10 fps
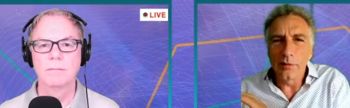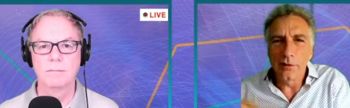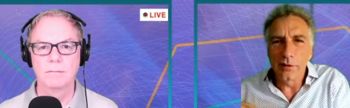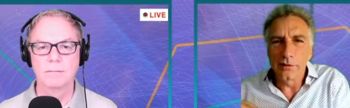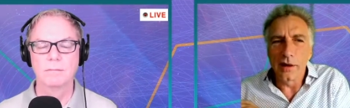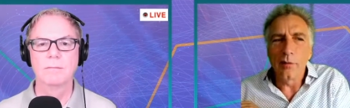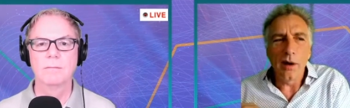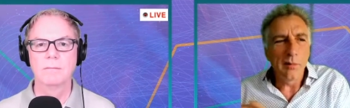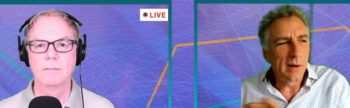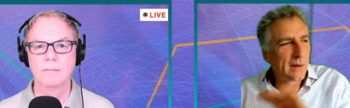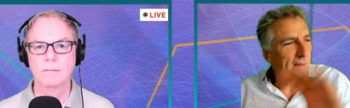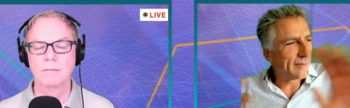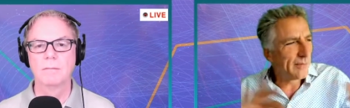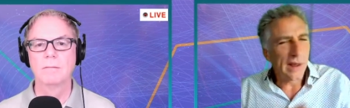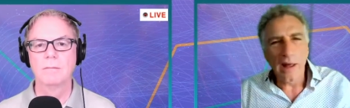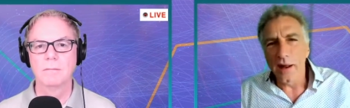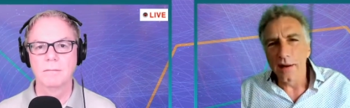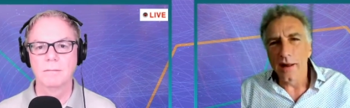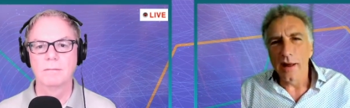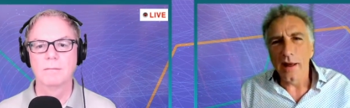Speaker 1: then companies are going to say, wait a minute,
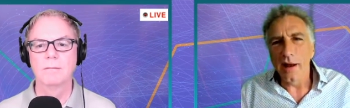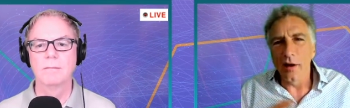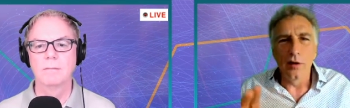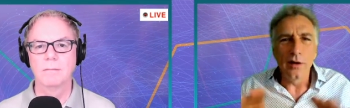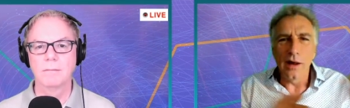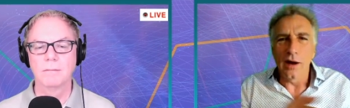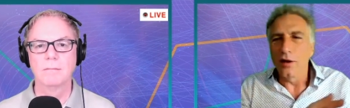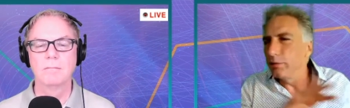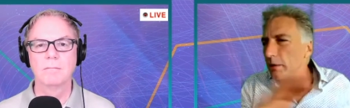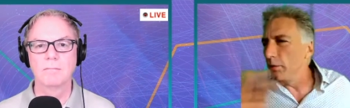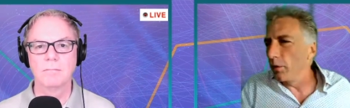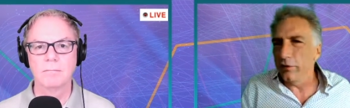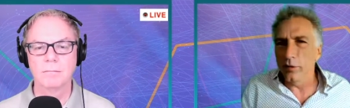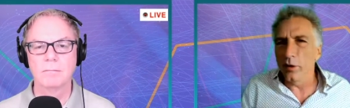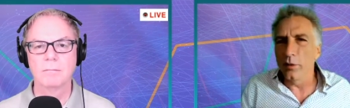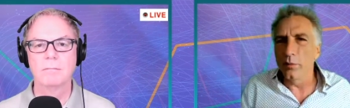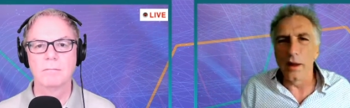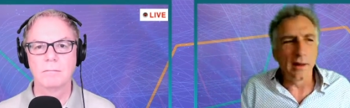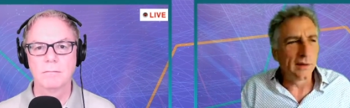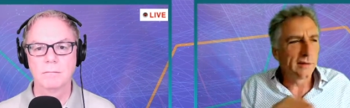I got I got already got all these people working from
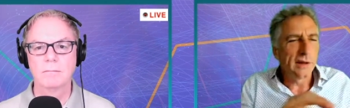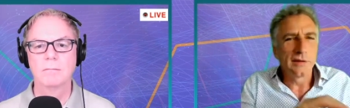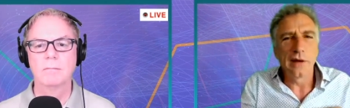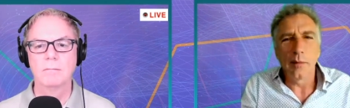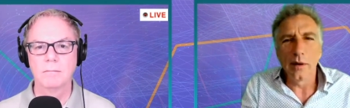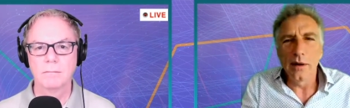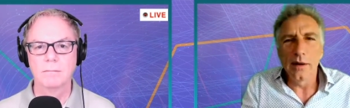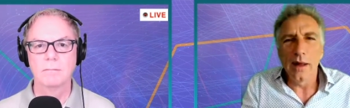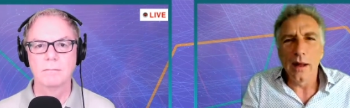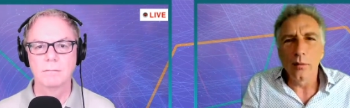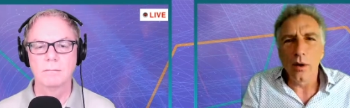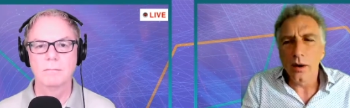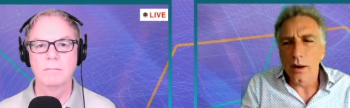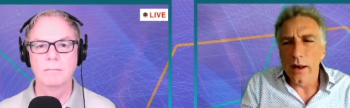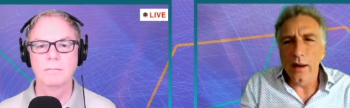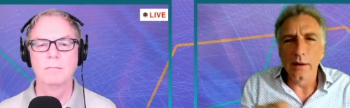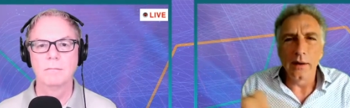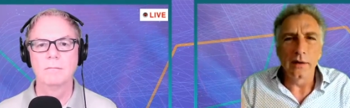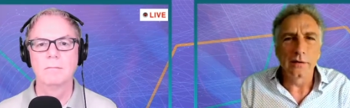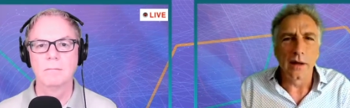home. Uh, this next job I need to add, why don't
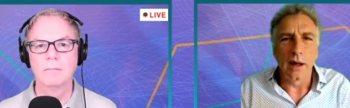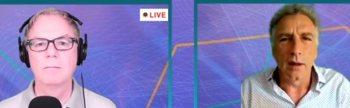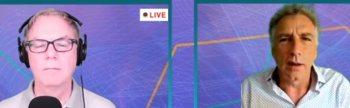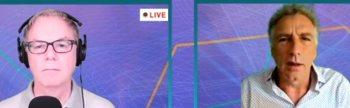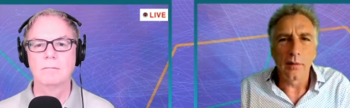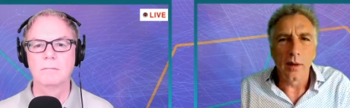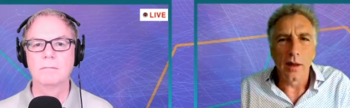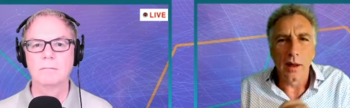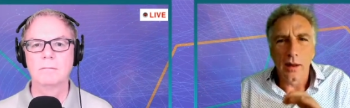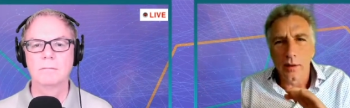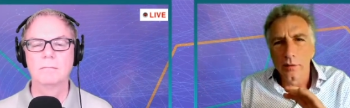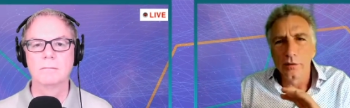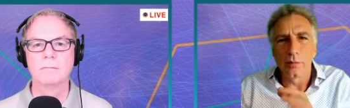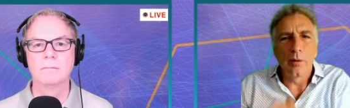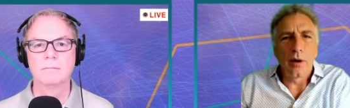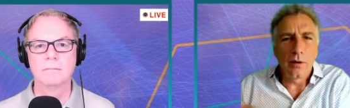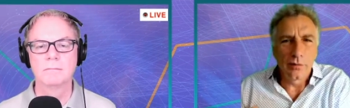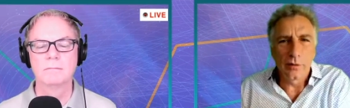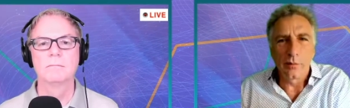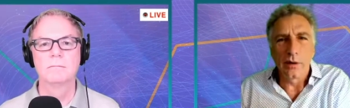I add it gig style? I'll I'll use a
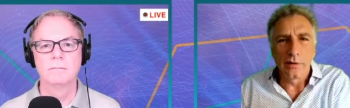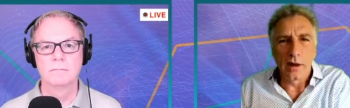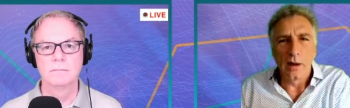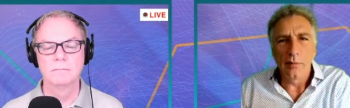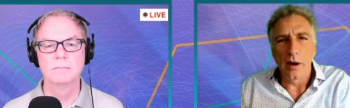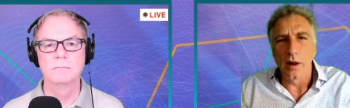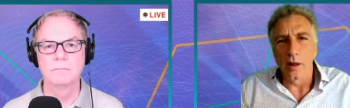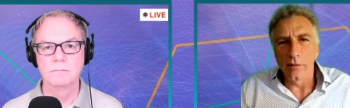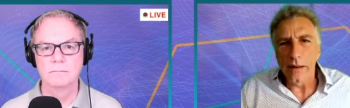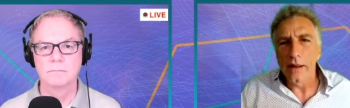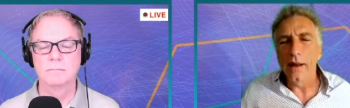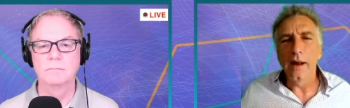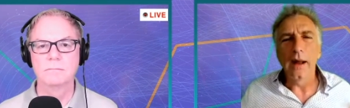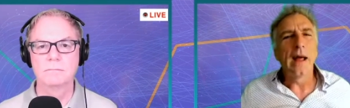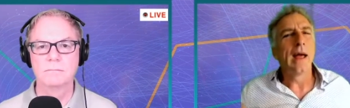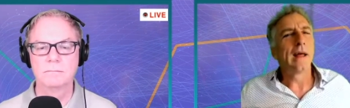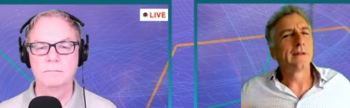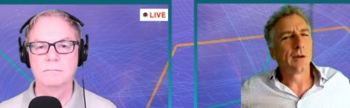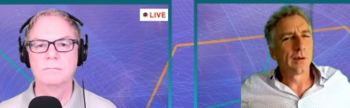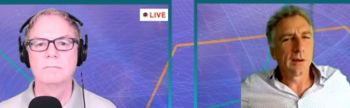part of somebody's time, not all of it.
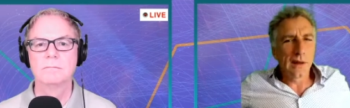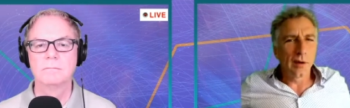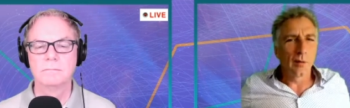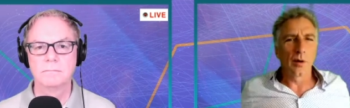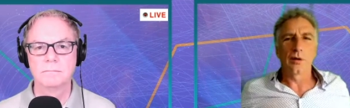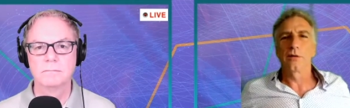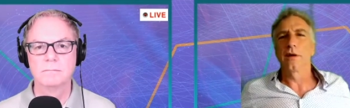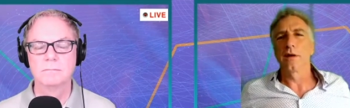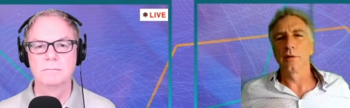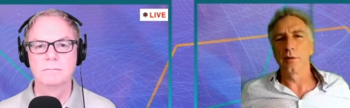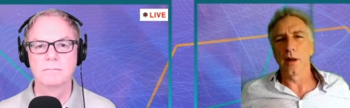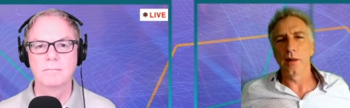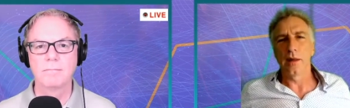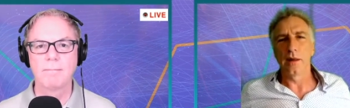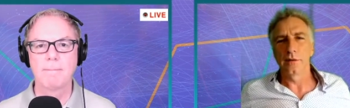And so the gig world is going to, I